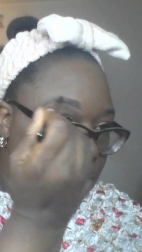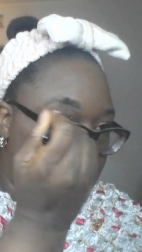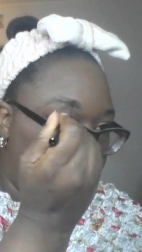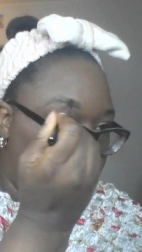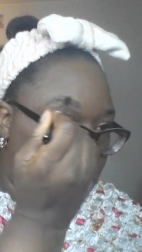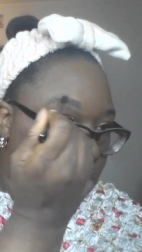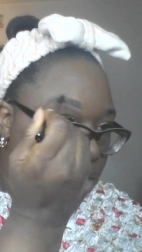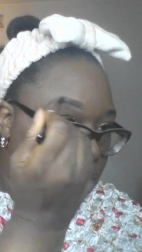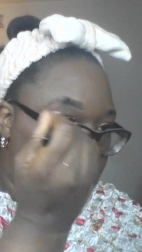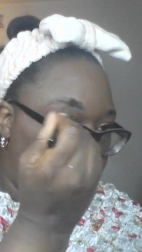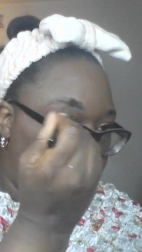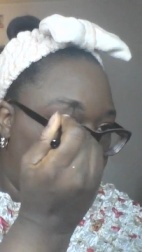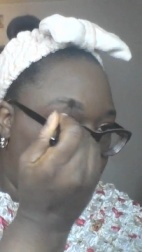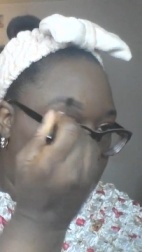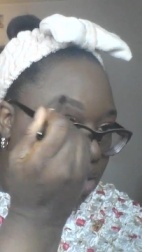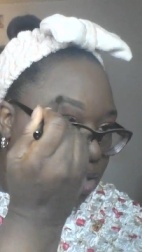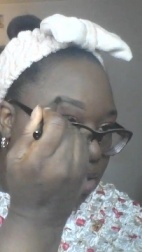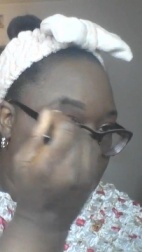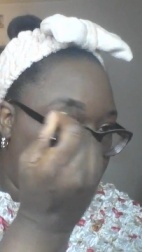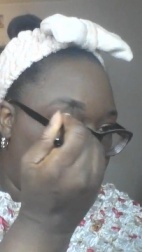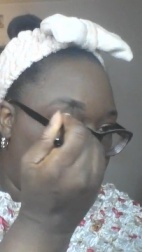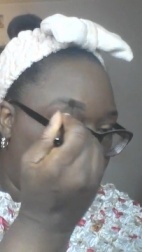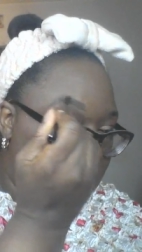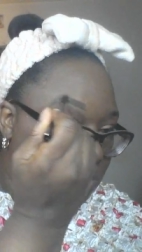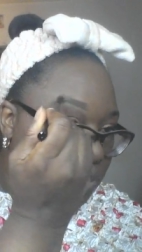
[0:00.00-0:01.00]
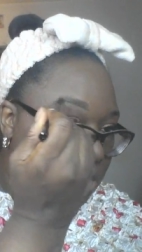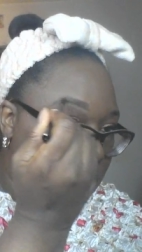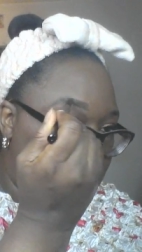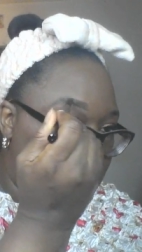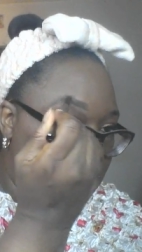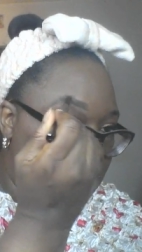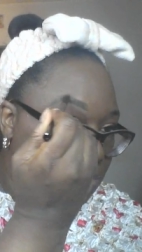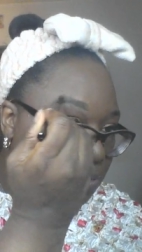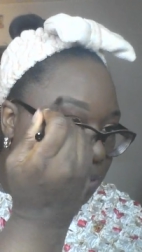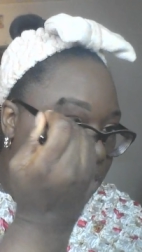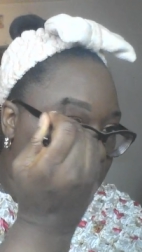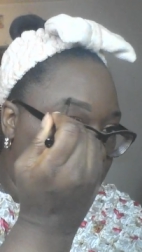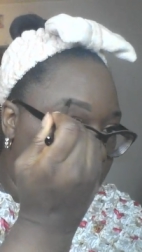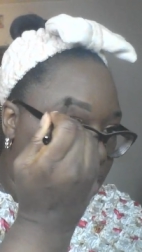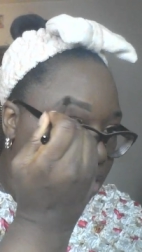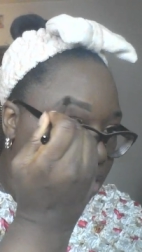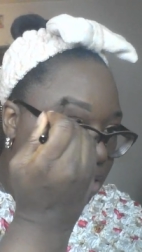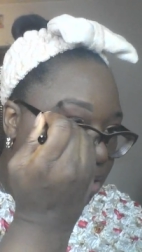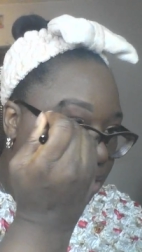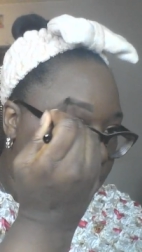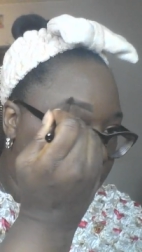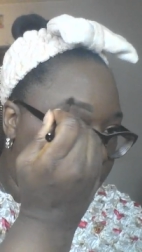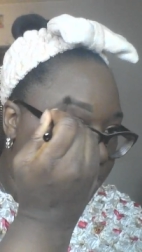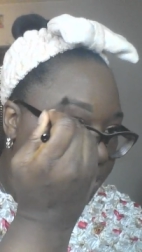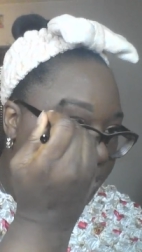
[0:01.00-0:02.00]
And this is what we do
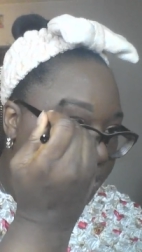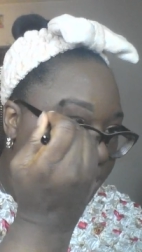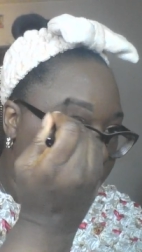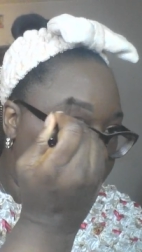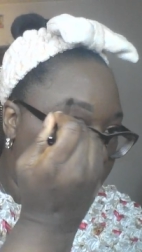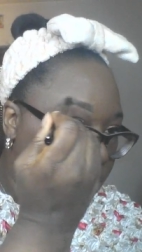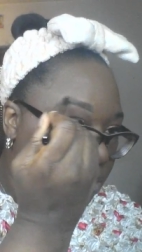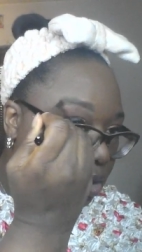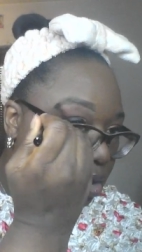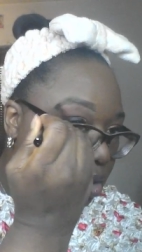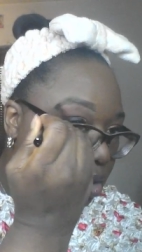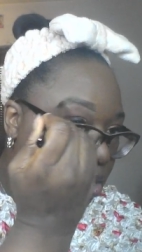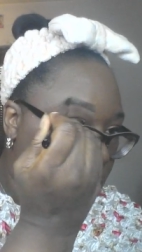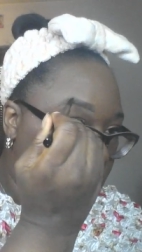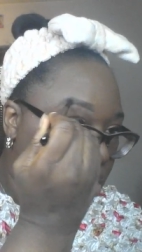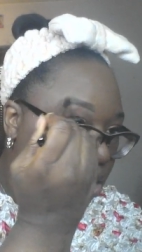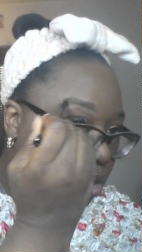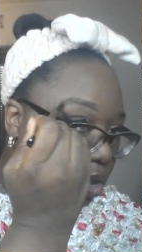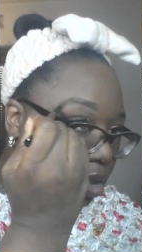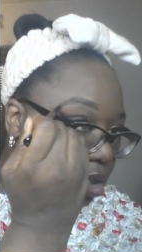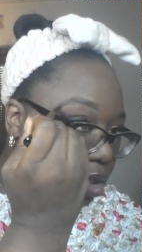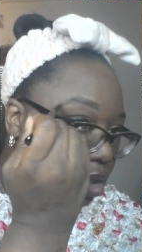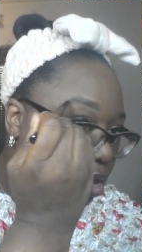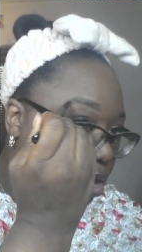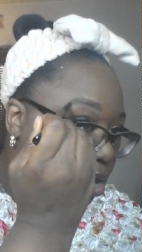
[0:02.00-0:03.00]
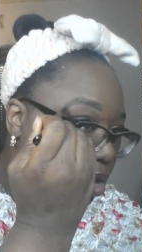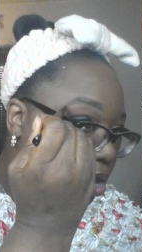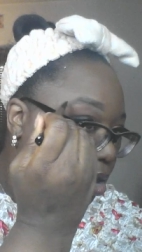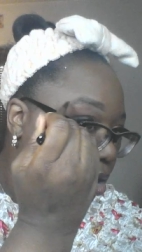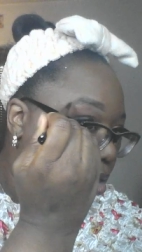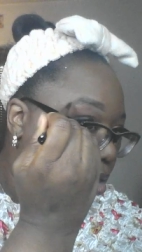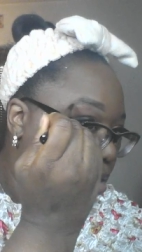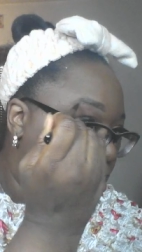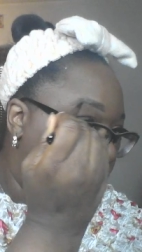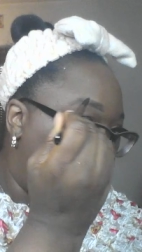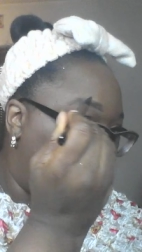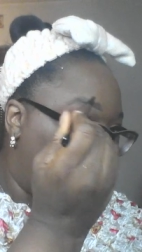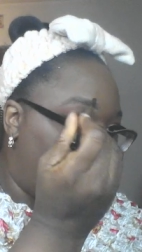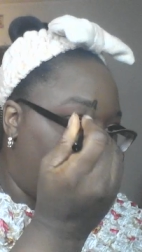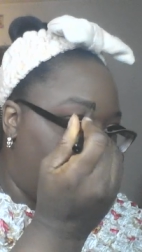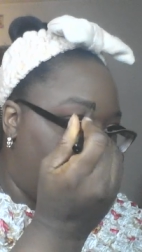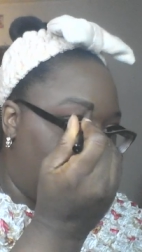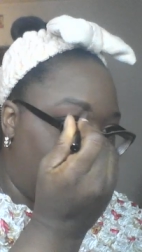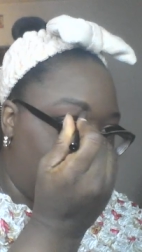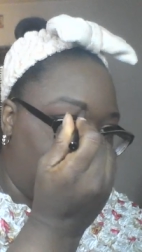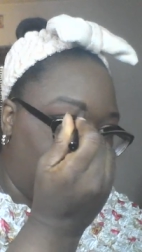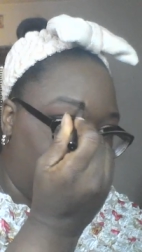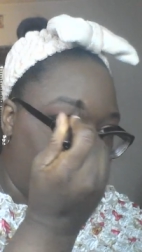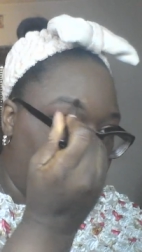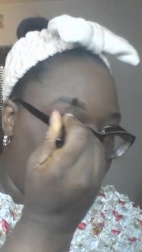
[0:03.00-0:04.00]
here. Nothing
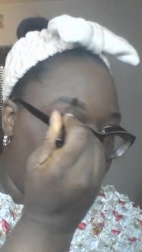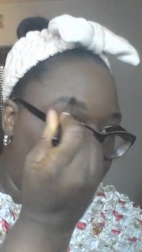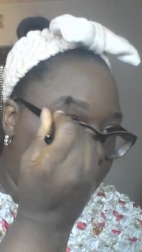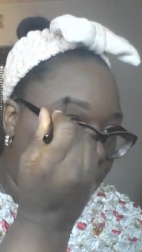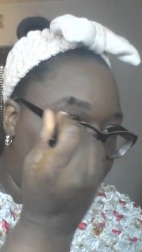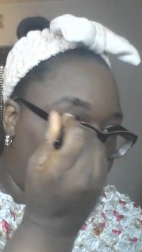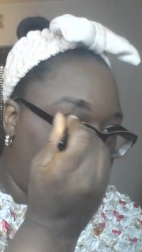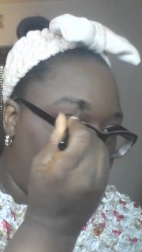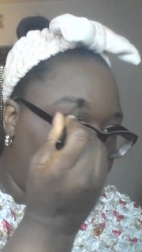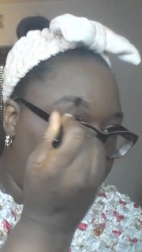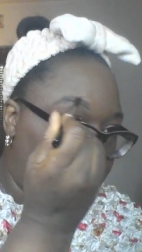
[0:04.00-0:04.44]
elaborate,